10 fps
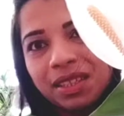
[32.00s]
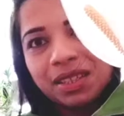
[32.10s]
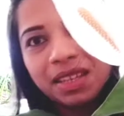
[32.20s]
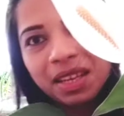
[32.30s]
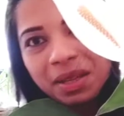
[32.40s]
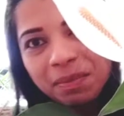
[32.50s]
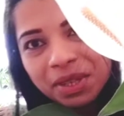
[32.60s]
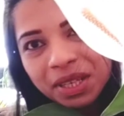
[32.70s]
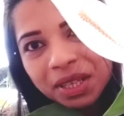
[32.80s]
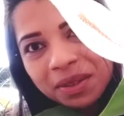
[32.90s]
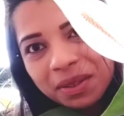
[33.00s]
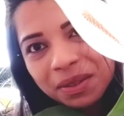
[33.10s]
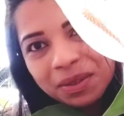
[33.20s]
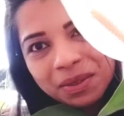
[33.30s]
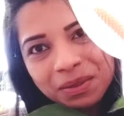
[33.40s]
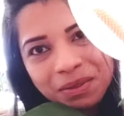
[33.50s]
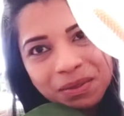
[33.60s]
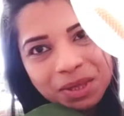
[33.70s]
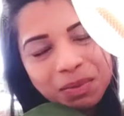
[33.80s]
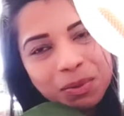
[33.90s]

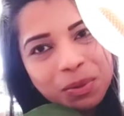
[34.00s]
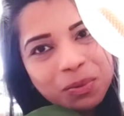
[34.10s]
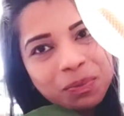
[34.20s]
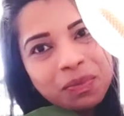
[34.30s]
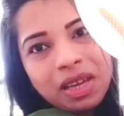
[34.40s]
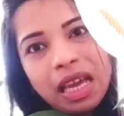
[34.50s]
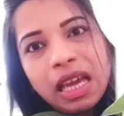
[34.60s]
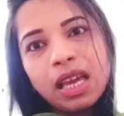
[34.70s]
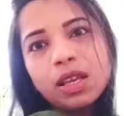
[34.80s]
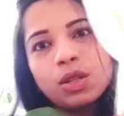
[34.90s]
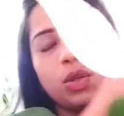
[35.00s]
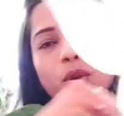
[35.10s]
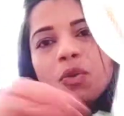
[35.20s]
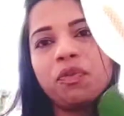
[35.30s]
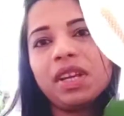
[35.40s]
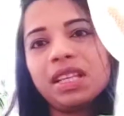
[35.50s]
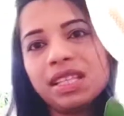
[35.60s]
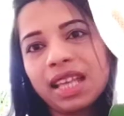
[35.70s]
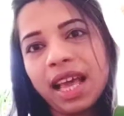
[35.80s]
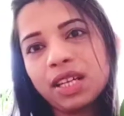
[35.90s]
This bloom. So
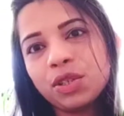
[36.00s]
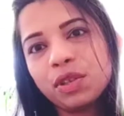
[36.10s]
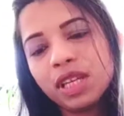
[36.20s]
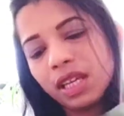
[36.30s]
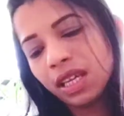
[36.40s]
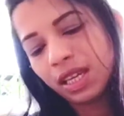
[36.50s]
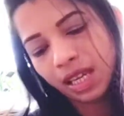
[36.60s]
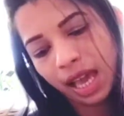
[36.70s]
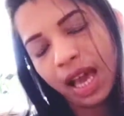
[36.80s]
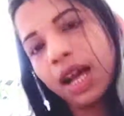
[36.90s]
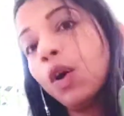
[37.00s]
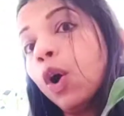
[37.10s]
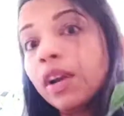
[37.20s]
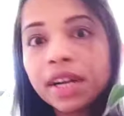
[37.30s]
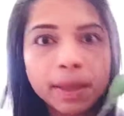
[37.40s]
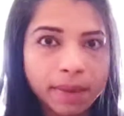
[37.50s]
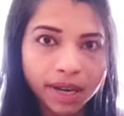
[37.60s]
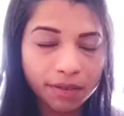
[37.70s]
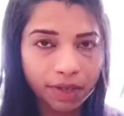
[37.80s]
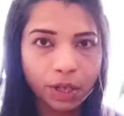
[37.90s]
friends, actually I have already made
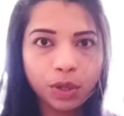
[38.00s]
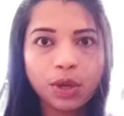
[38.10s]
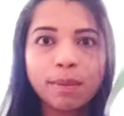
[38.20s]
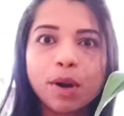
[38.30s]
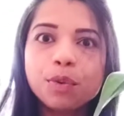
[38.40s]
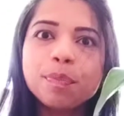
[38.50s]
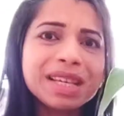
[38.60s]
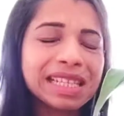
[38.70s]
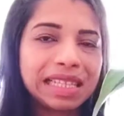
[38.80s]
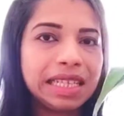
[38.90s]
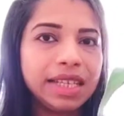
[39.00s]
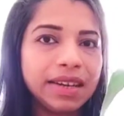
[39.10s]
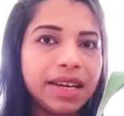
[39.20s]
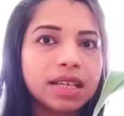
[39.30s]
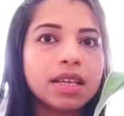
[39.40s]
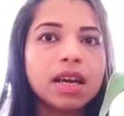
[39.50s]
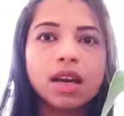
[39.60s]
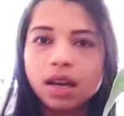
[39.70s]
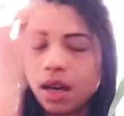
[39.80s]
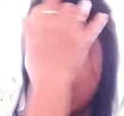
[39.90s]
a video about peace lily, right?
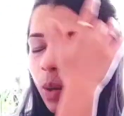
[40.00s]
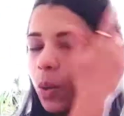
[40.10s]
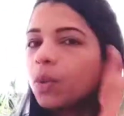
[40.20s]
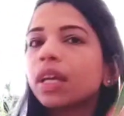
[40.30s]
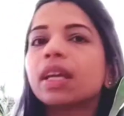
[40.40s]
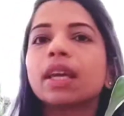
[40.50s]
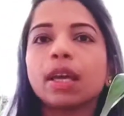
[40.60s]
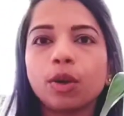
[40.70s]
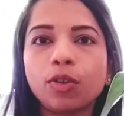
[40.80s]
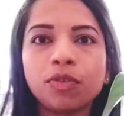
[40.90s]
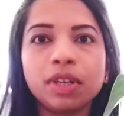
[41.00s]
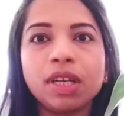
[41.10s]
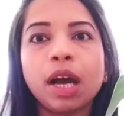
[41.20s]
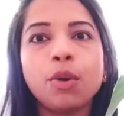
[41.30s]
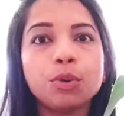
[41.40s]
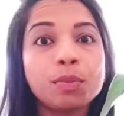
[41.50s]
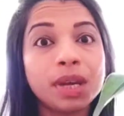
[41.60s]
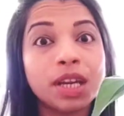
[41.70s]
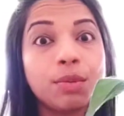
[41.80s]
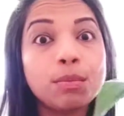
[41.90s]
How to take care of it, how to
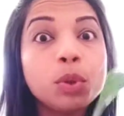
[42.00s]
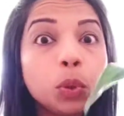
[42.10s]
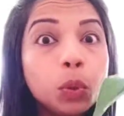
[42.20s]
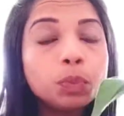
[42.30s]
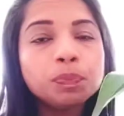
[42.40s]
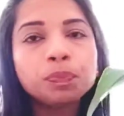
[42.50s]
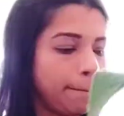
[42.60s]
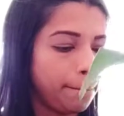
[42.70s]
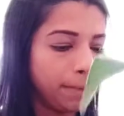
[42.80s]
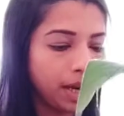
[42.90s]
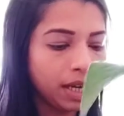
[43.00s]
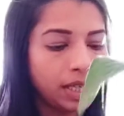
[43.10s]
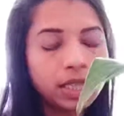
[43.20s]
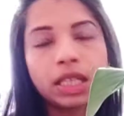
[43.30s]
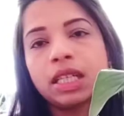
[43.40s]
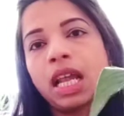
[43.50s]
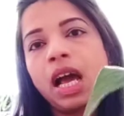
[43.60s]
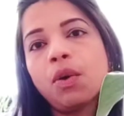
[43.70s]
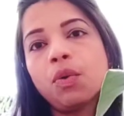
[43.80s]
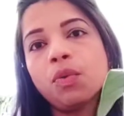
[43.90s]
make it bloom. But
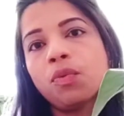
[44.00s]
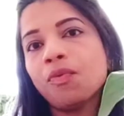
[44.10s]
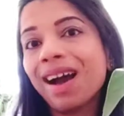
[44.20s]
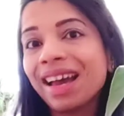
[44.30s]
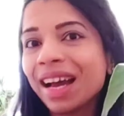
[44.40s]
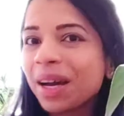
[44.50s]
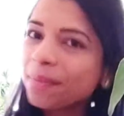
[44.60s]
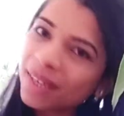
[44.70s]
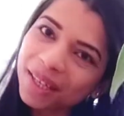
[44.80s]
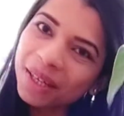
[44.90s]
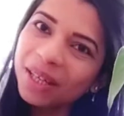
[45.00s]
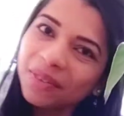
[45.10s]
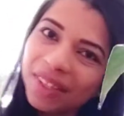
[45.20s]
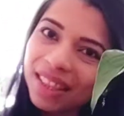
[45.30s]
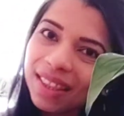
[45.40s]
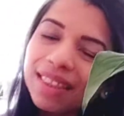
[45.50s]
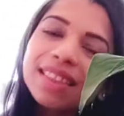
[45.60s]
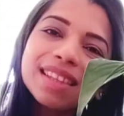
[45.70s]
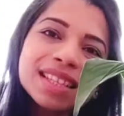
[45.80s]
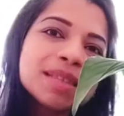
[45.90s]
now why I am here with
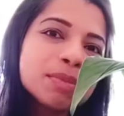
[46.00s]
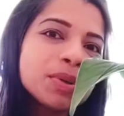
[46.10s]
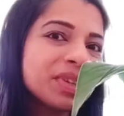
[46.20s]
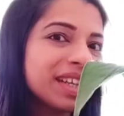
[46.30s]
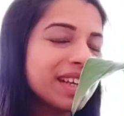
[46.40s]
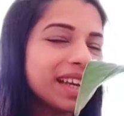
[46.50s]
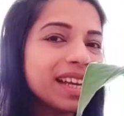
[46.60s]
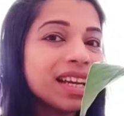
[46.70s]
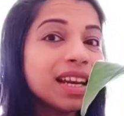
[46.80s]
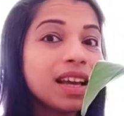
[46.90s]
this beauty again